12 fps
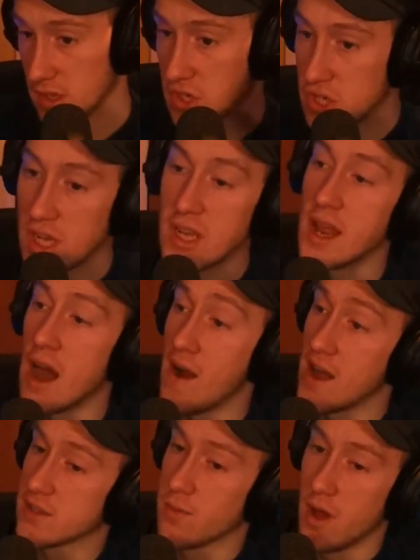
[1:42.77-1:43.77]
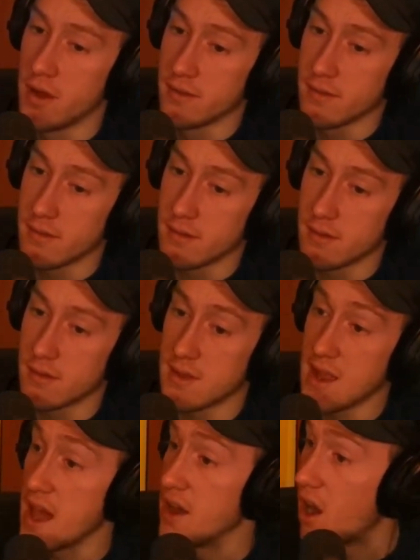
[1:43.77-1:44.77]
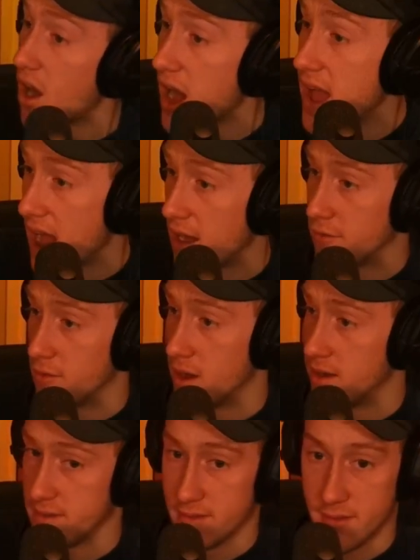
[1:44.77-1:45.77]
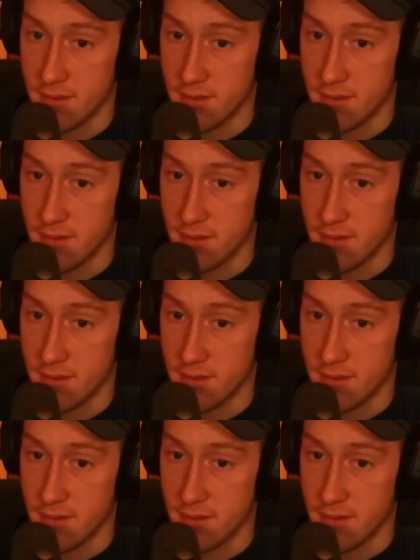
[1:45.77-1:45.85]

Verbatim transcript: she now has one, and I have one.